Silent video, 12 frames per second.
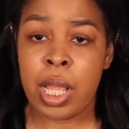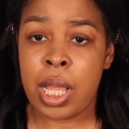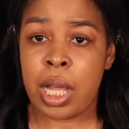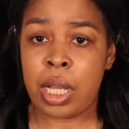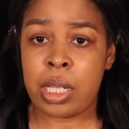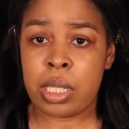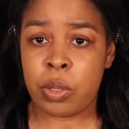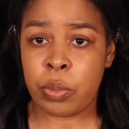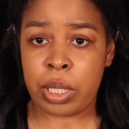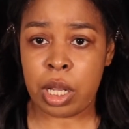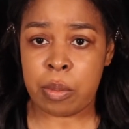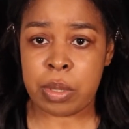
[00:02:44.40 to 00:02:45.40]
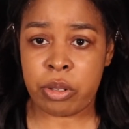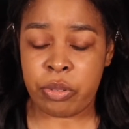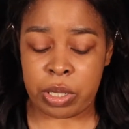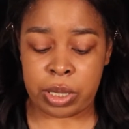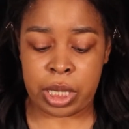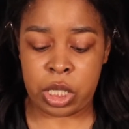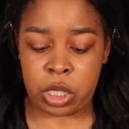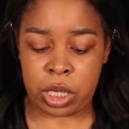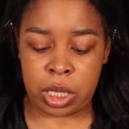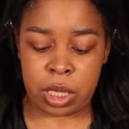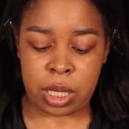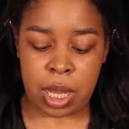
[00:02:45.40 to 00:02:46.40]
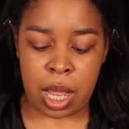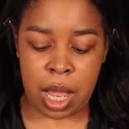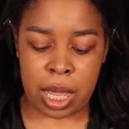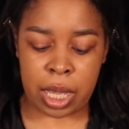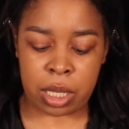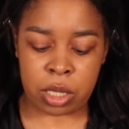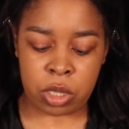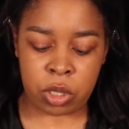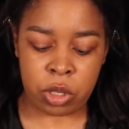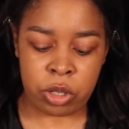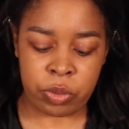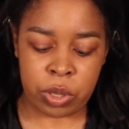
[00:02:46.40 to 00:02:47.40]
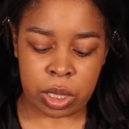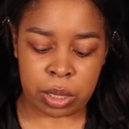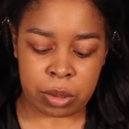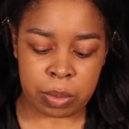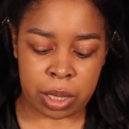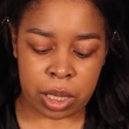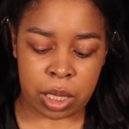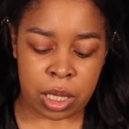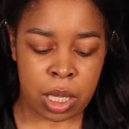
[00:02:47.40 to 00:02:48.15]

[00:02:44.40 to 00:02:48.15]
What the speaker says: Honestly, when it comes to foundation, I start off with a little bit